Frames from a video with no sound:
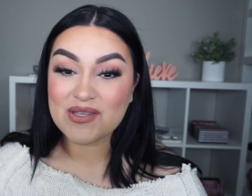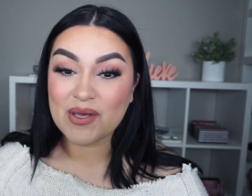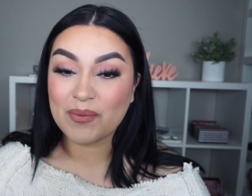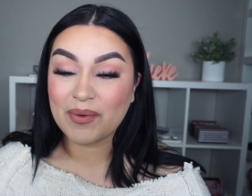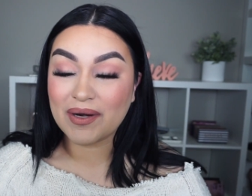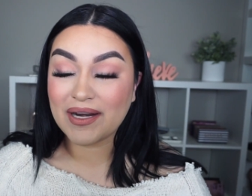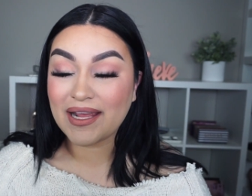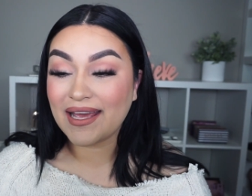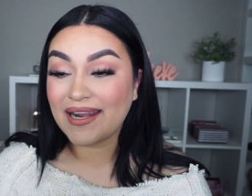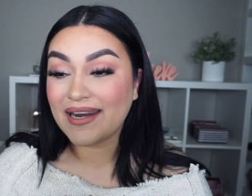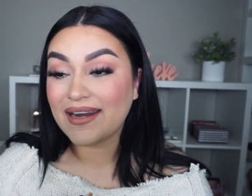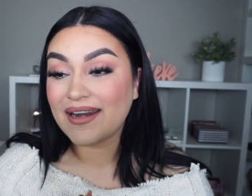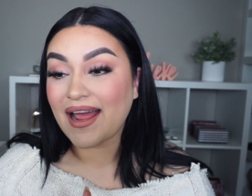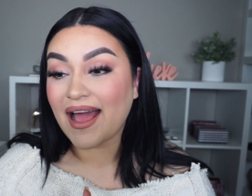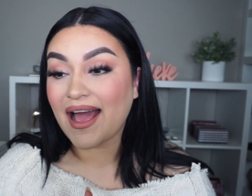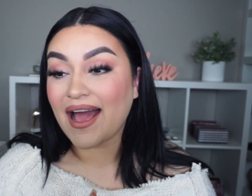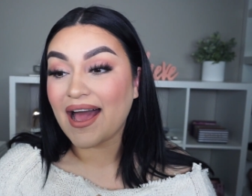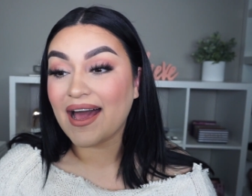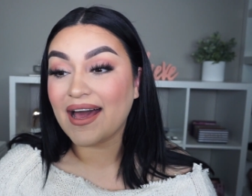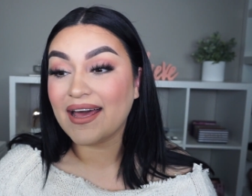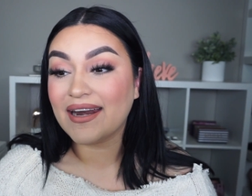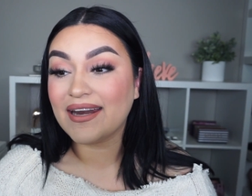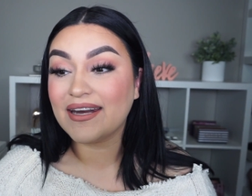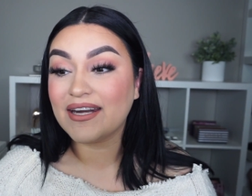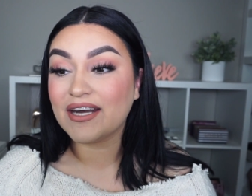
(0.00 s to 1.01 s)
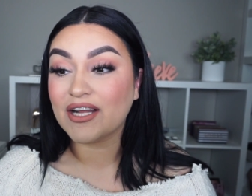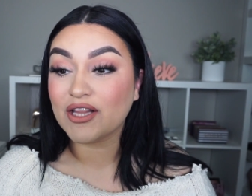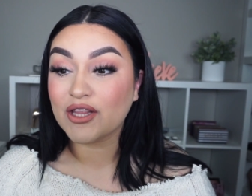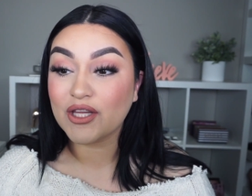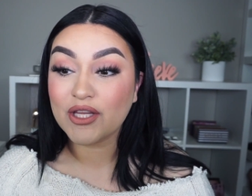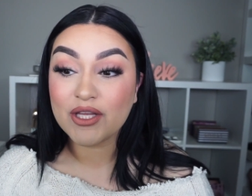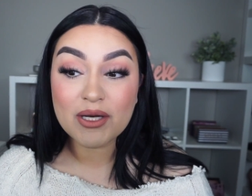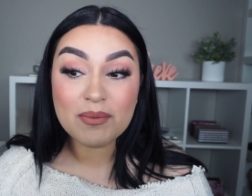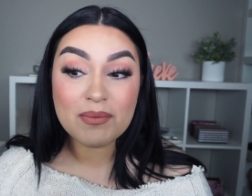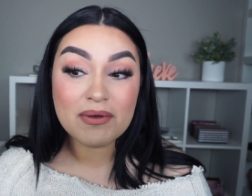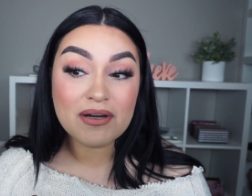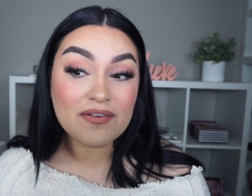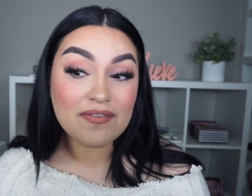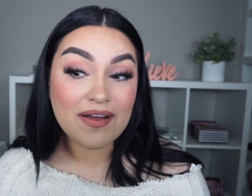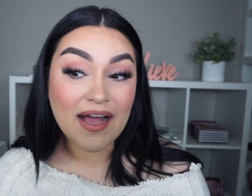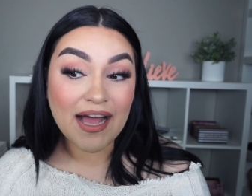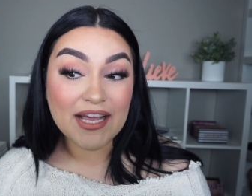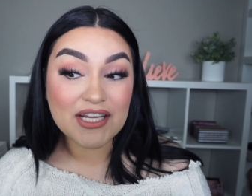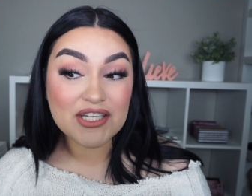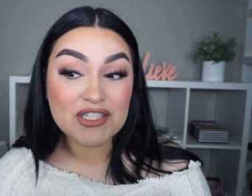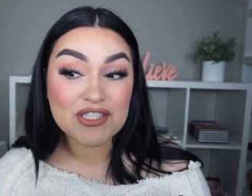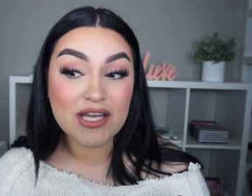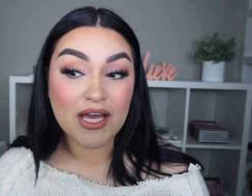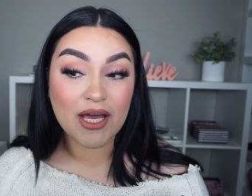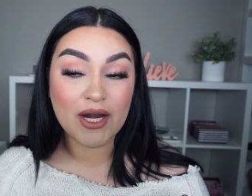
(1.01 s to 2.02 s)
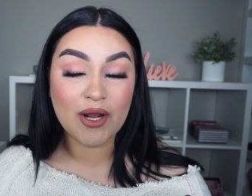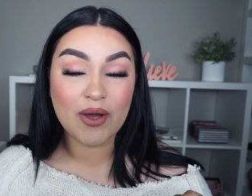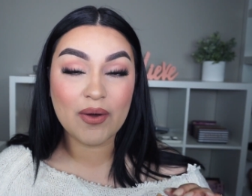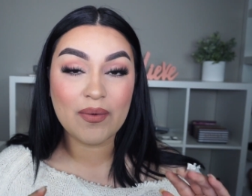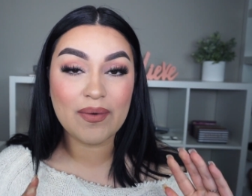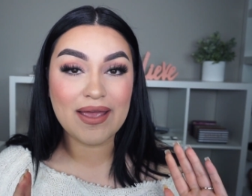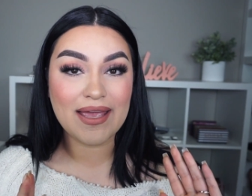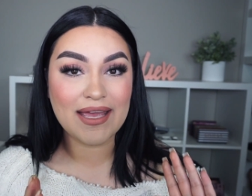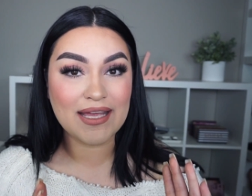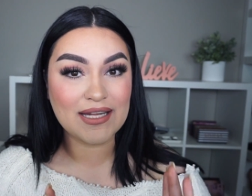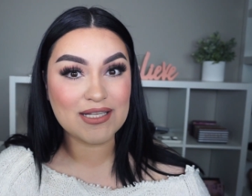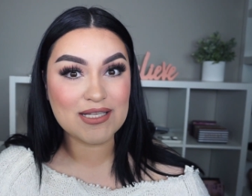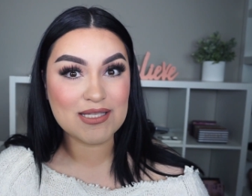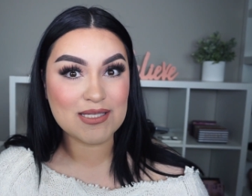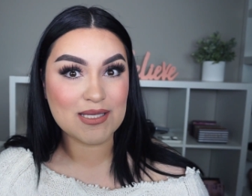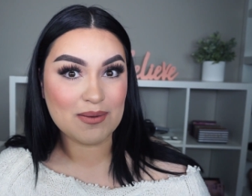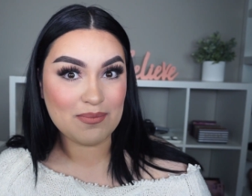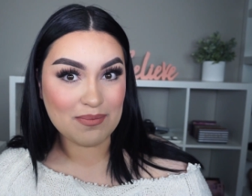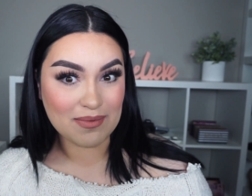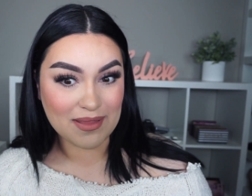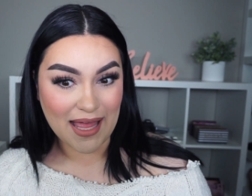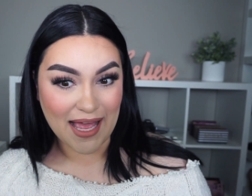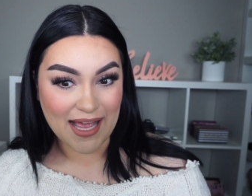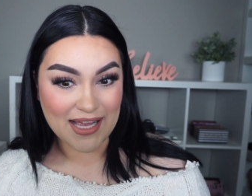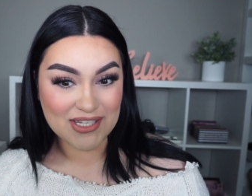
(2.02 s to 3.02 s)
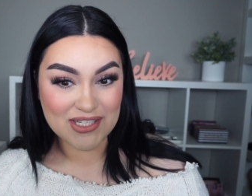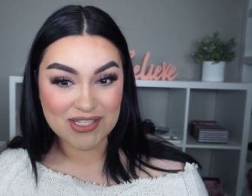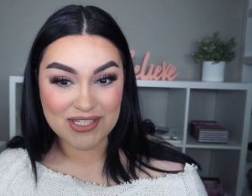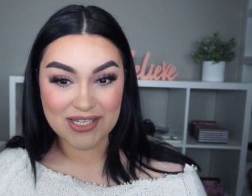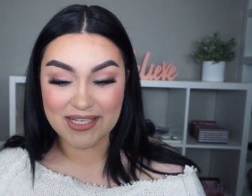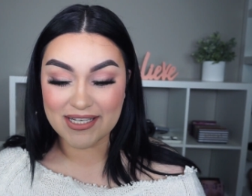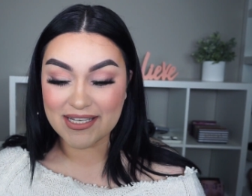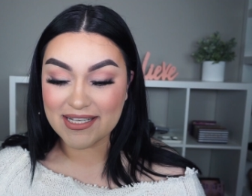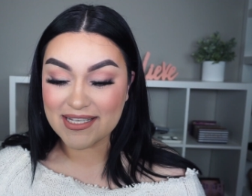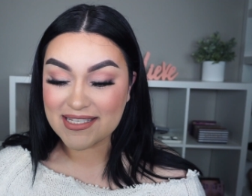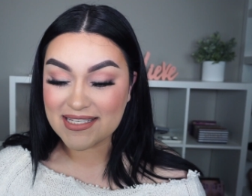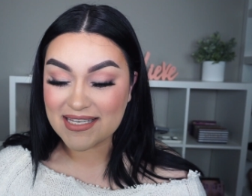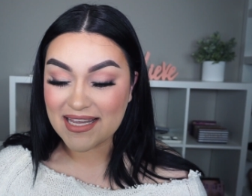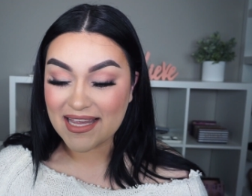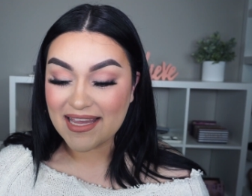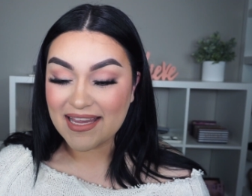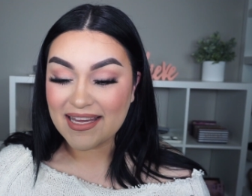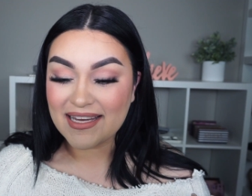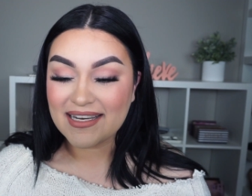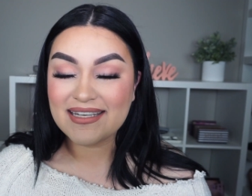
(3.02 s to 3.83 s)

so I went ahead and added a little bit of eyeshadow and some lashes.